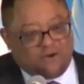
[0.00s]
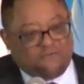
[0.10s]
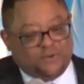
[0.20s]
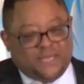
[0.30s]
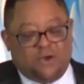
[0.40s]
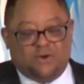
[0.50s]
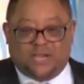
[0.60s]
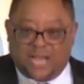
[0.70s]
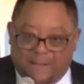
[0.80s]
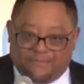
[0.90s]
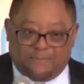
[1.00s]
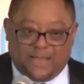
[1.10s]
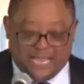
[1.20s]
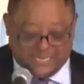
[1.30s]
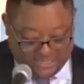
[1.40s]
without
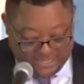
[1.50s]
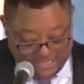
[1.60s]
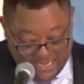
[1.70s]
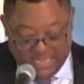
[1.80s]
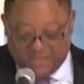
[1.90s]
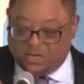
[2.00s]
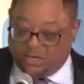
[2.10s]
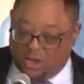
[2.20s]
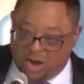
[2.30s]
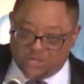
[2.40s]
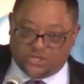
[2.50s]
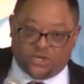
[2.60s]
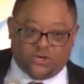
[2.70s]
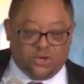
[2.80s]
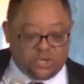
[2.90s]
compromising the
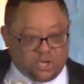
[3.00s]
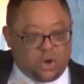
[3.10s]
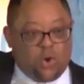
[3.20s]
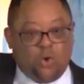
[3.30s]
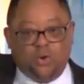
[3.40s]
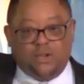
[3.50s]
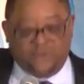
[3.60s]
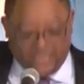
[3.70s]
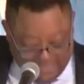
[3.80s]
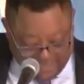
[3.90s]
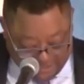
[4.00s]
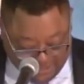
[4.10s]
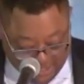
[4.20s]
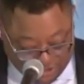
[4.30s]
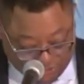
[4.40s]
larger goal of leading this
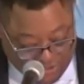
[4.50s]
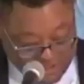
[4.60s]
country.